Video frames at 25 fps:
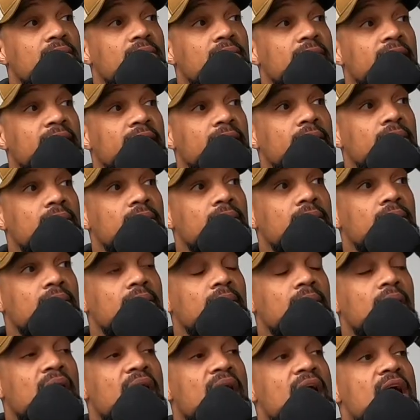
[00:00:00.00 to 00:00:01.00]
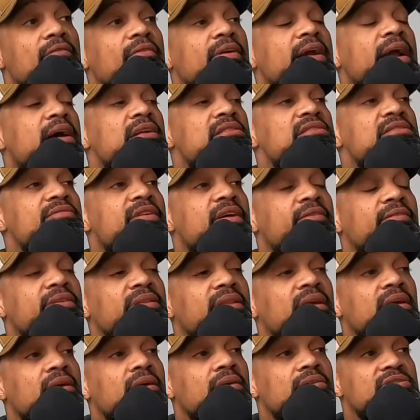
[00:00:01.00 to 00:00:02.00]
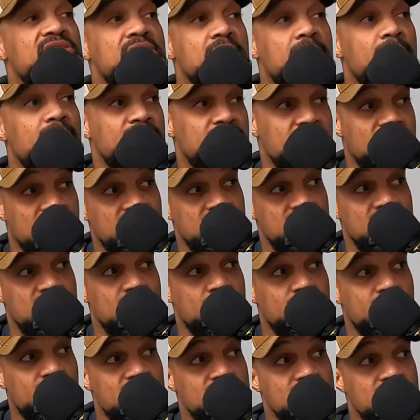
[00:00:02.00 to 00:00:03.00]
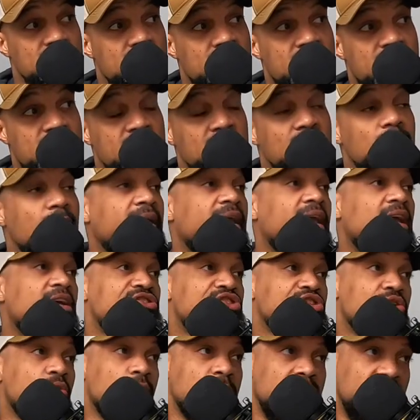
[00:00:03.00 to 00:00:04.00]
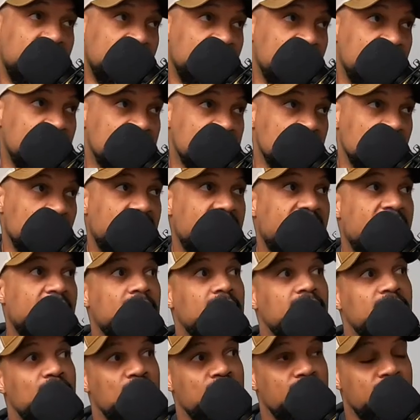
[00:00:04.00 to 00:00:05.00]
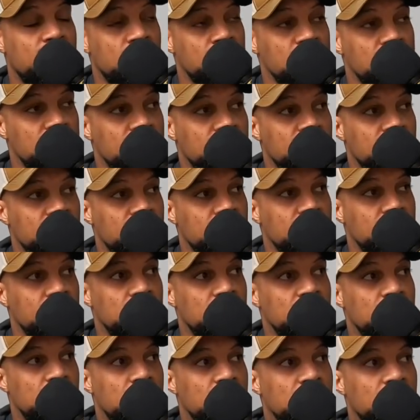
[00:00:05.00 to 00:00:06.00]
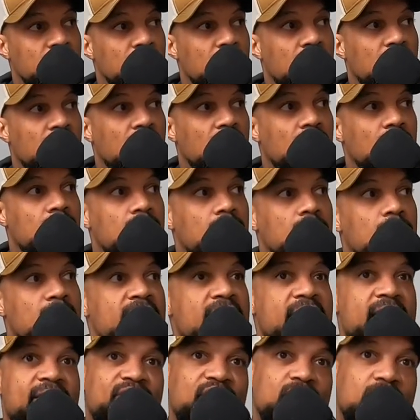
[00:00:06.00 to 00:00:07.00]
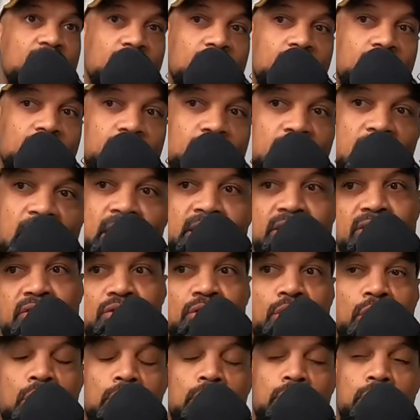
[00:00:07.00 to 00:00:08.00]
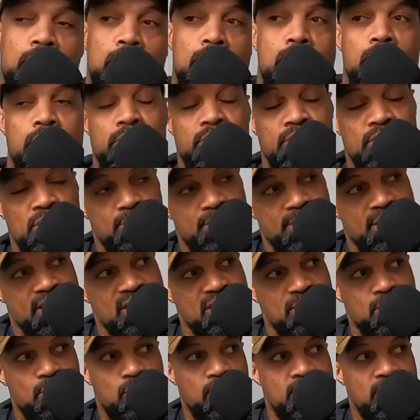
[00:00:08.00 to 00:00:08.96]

right? Right. Every ounce of everything goes into protecting that person, sure. right? We can't show weakness. We can't no. look vulnerable. Um, we have to, as you know, well, oh, we're the biggest